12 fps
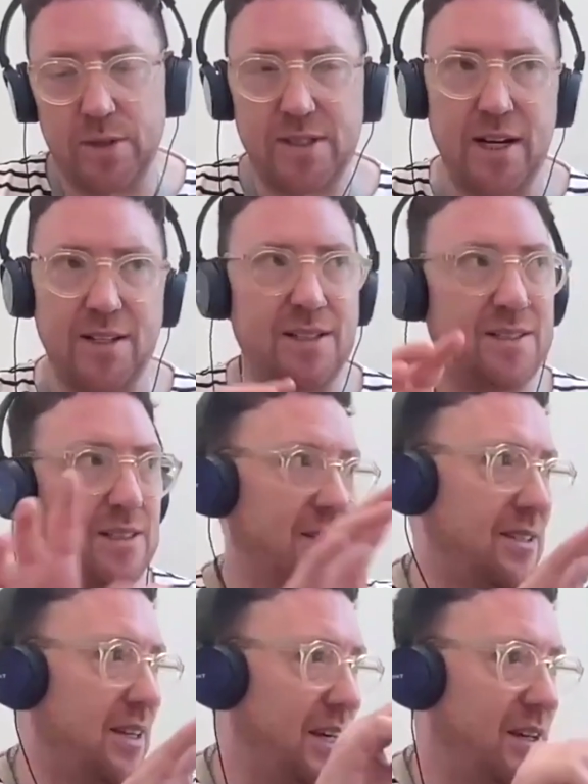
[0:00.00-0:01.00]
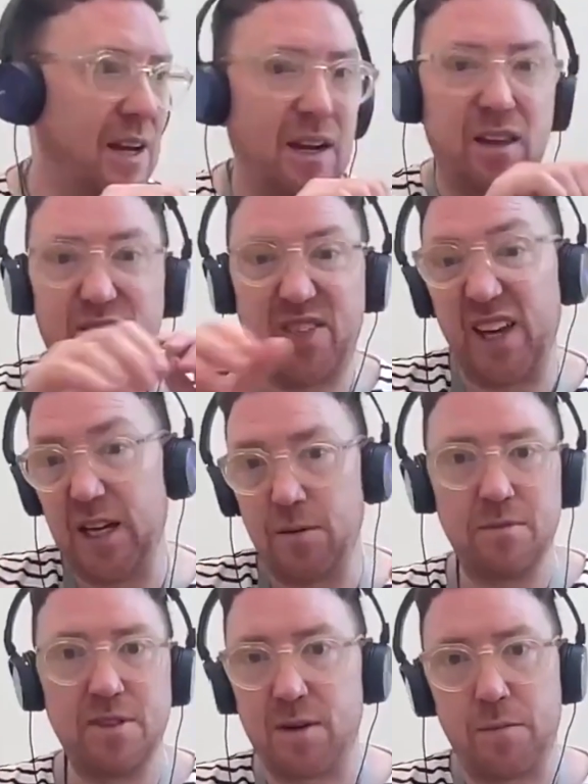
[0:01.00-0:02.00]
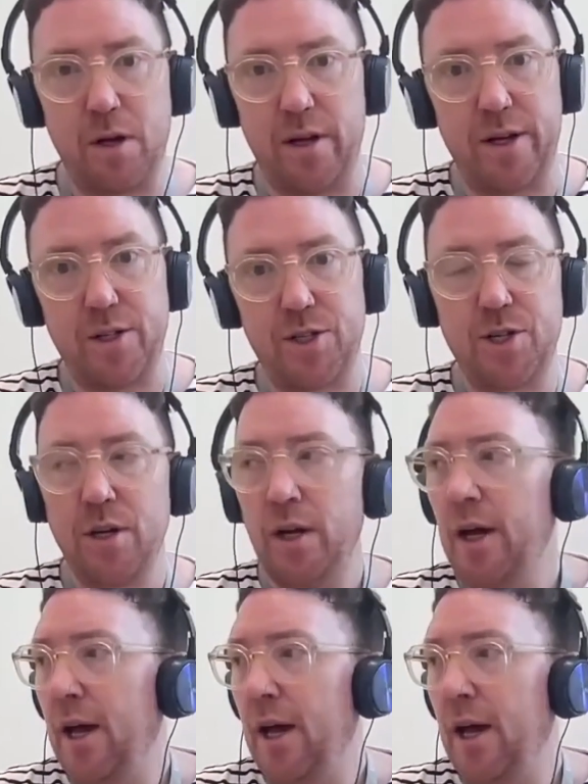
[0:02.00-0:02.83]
We started to see themes emerge.